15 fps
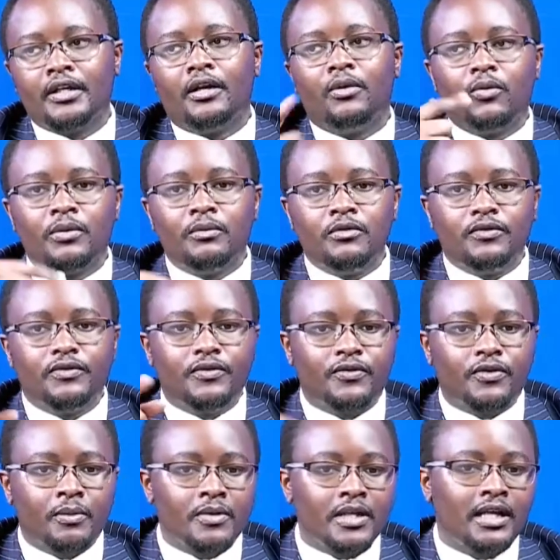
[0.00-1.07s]
Now, we moved
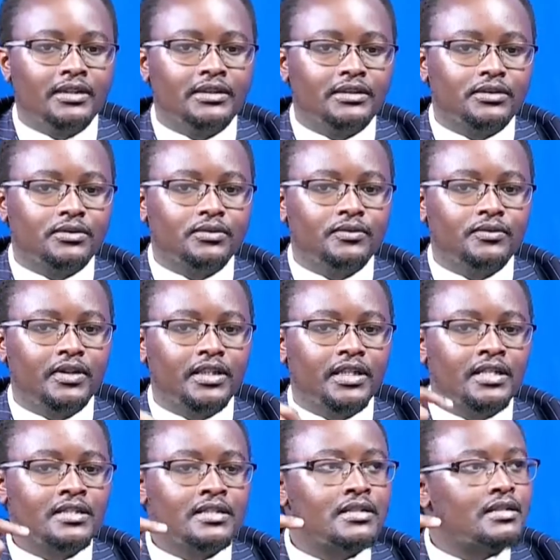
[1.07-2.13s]
from that to
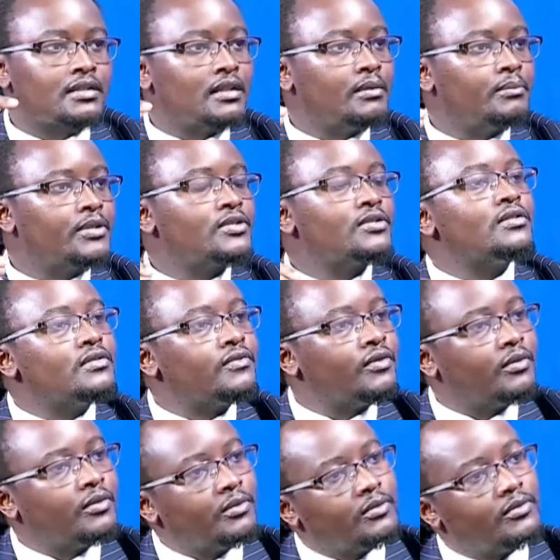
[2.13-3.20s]
various prisons
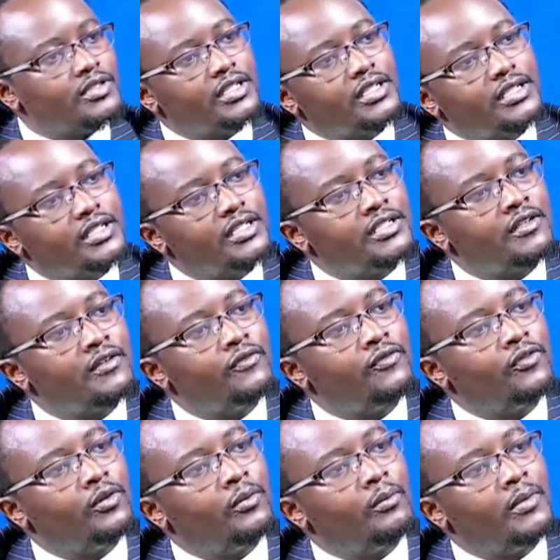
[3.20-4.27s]
for segregating
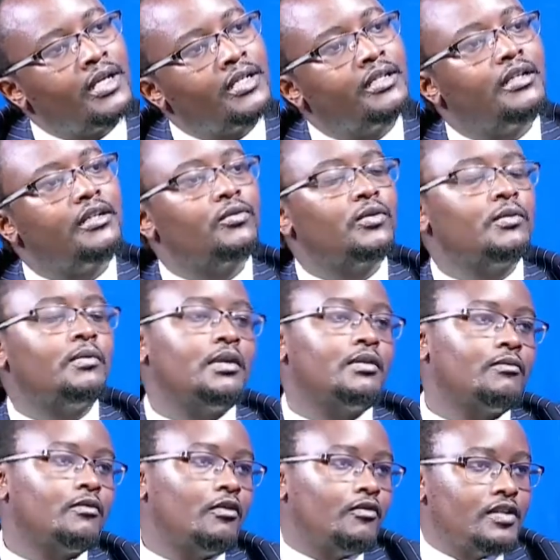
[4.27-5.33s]
for men and
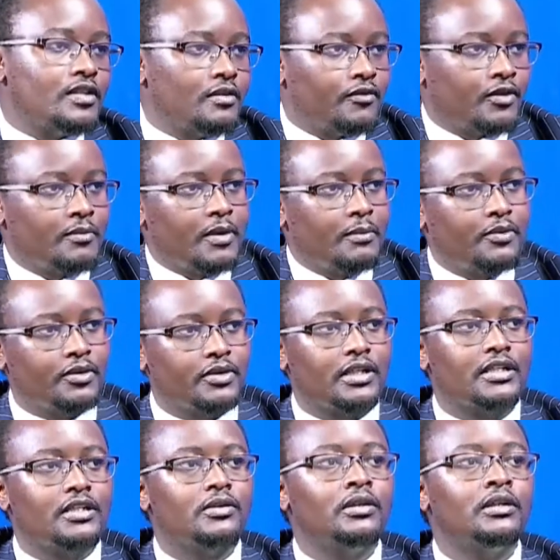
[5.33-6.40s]
women, obviously from the
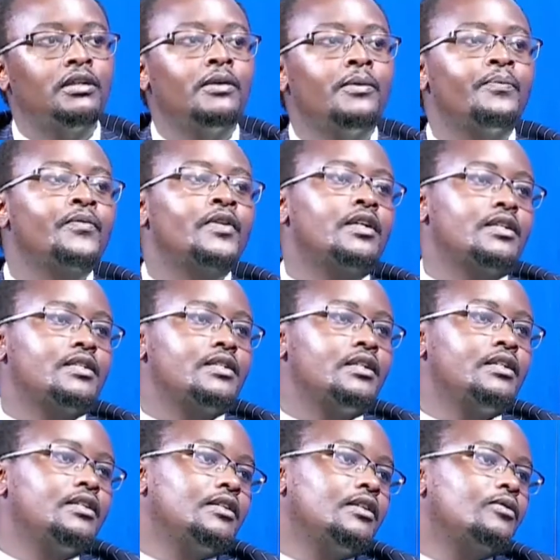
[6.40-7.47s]
puritanical
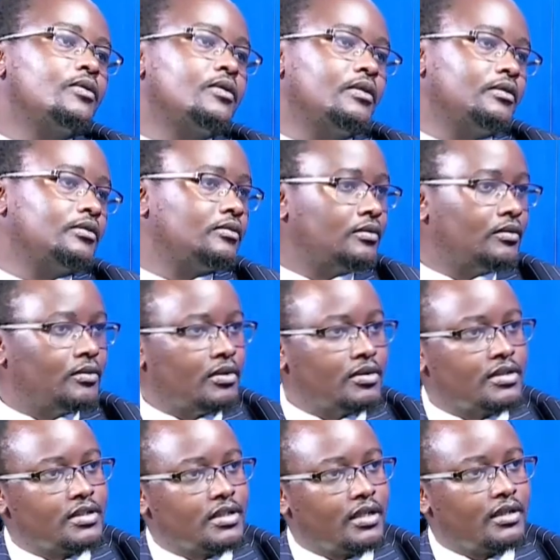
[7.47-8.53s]
Christianity that
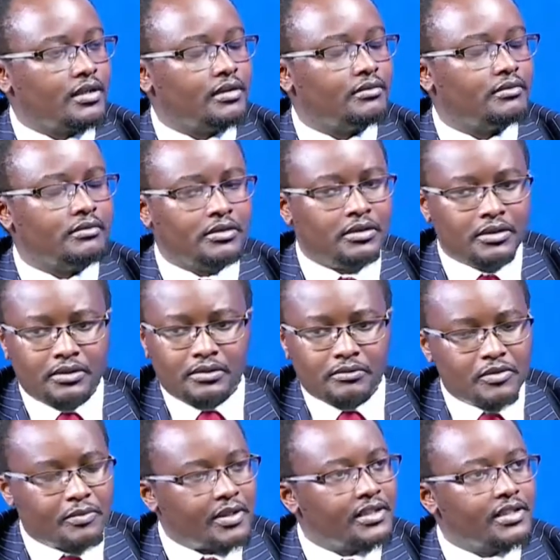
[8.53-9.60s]
was
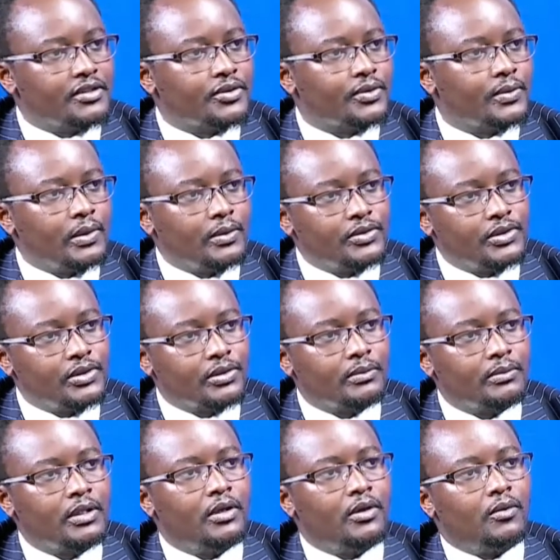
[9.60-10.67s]
spreading throughout
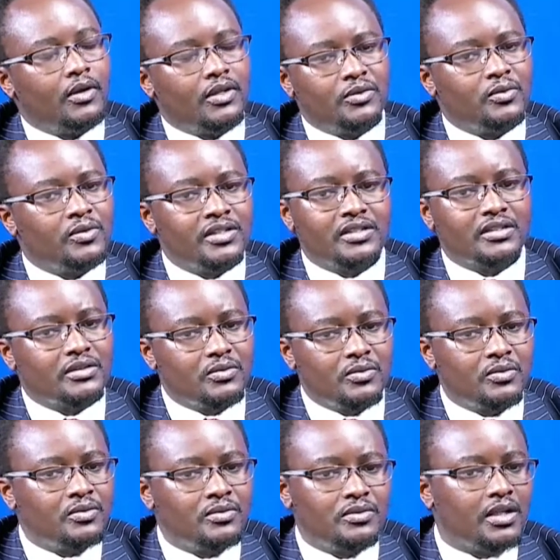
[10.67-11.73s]
Europe, where you couldn't
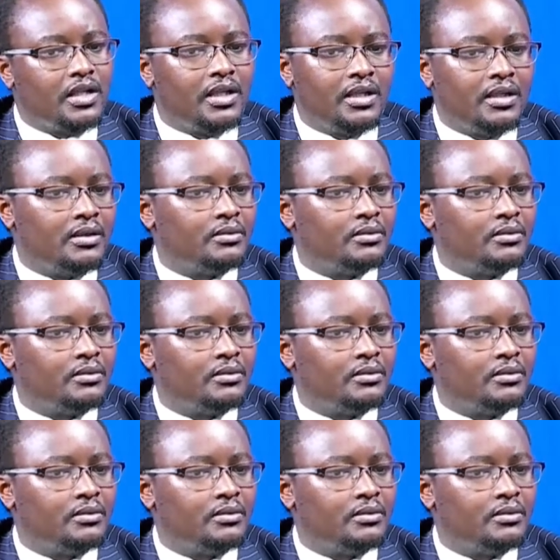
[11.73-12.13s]
do